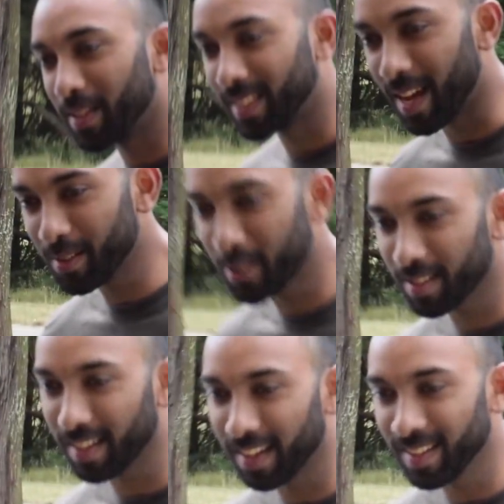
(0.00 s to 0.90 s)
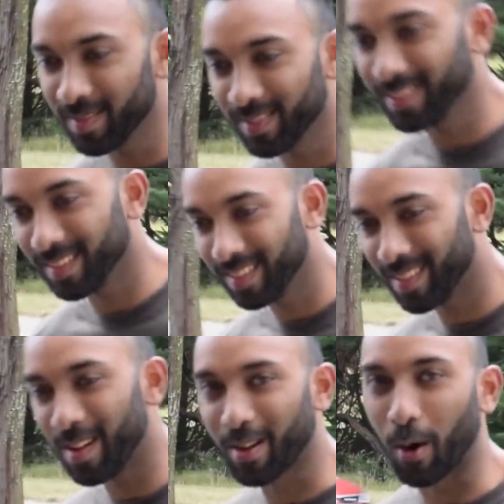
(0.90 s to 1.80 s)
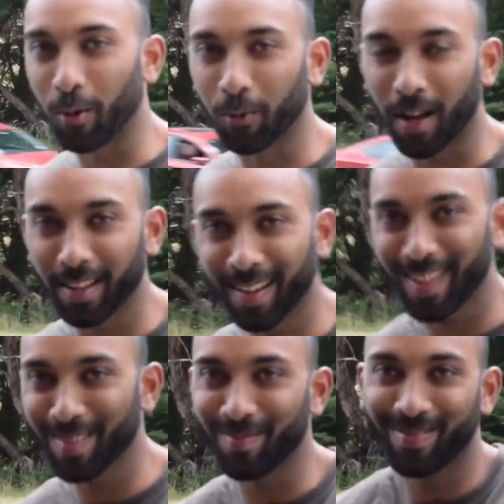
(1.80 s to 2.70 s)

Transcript: Potentially a Colt Rally Art.